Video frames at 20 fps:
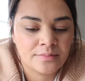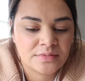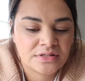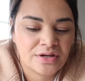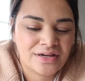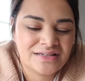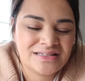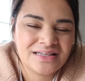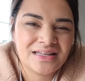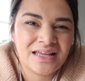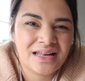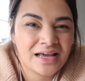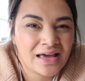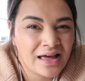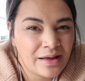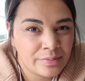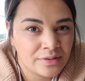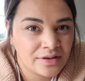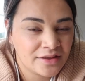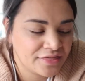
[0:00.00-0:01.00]
So I did get a
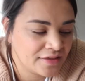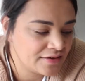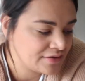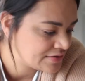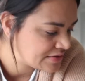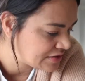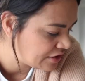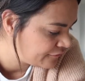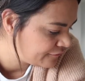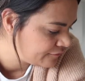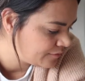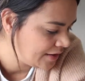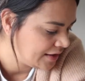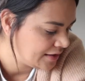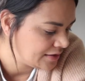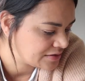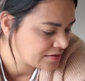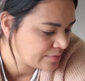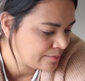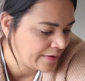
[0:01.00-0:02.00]
couple of things of
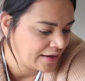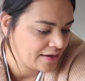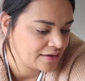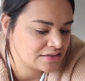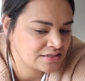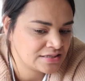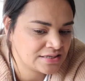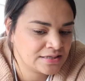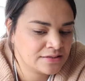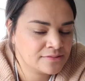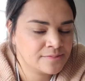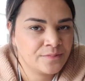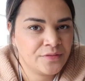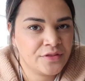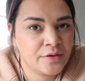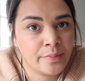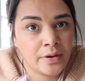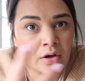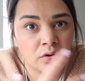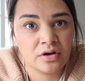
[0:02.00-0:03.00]
meat, but
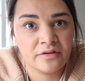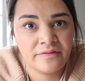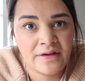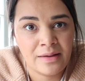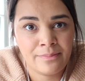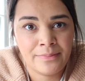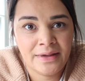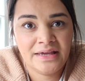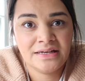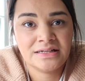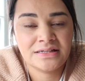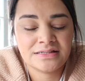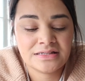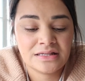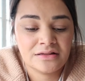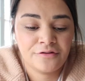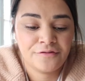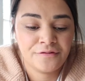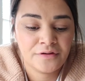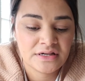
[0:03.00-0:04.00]
the bulk of our meat is
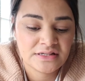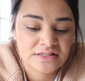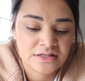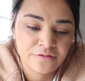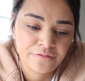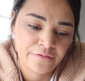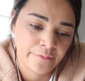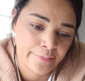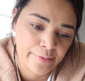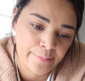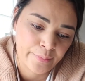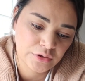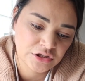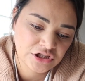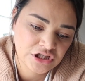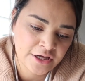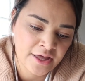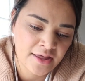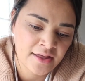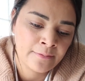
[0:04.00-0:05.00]
in the freezer from the
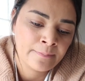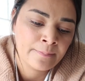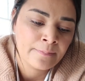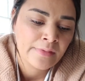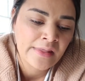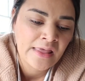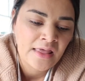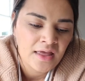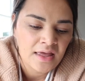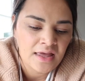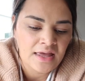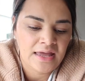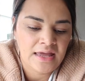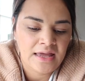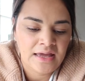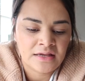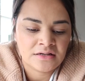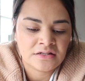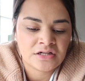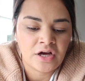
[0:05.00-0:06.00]
butcher.
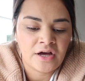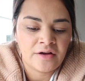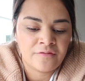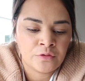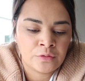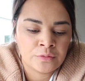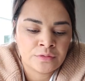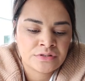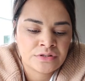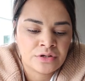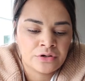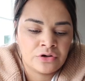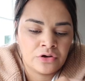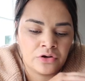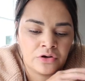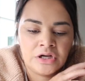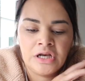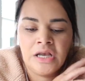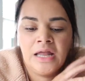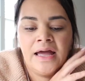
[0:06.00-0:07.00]
And I've also
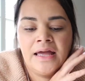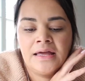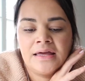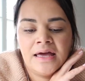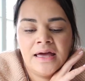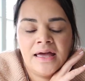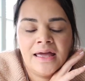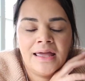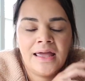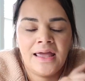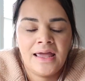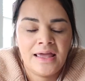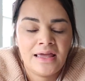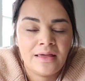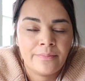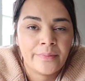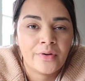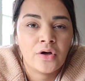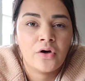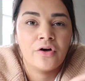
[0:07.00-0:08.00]
got like a
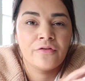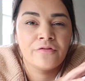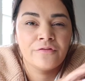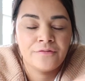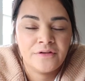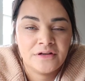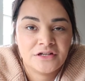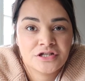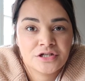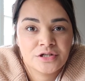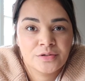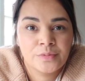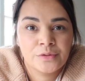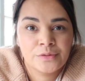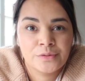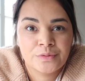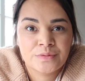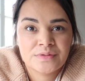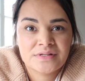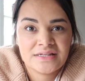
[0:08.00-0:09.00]
heap of
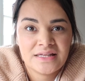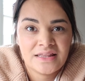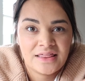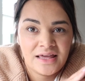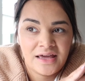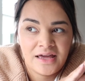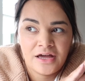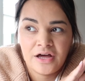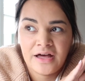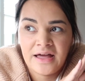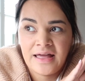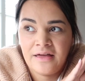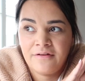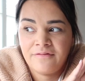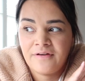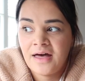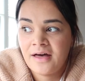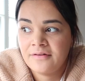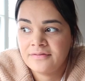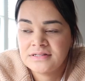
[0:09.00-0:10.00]
vegetables that I
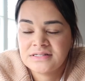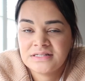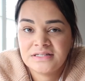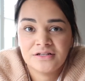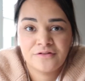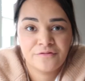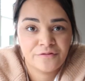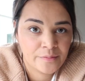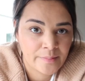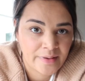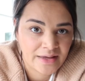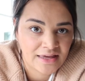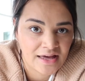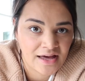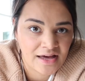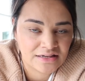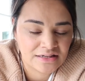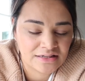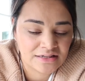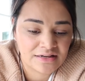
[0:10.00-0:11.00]
have harvested from my
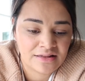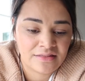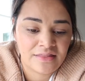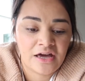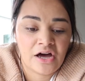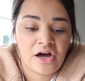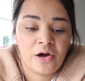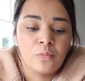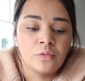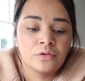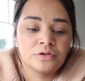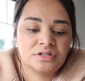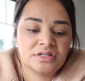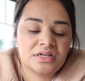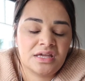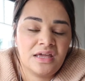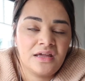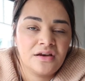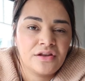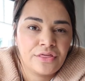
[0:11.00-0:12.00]
garden that I want
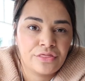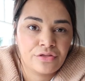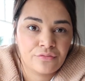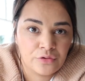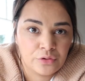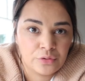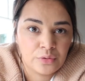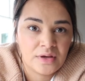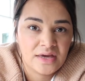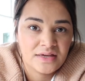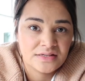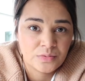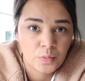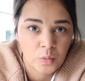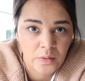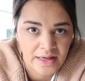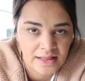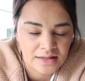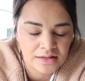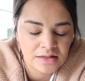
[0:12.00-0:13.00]
to get through as
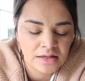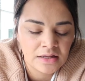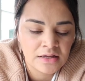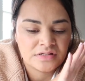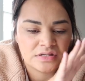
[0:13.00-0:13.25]
well.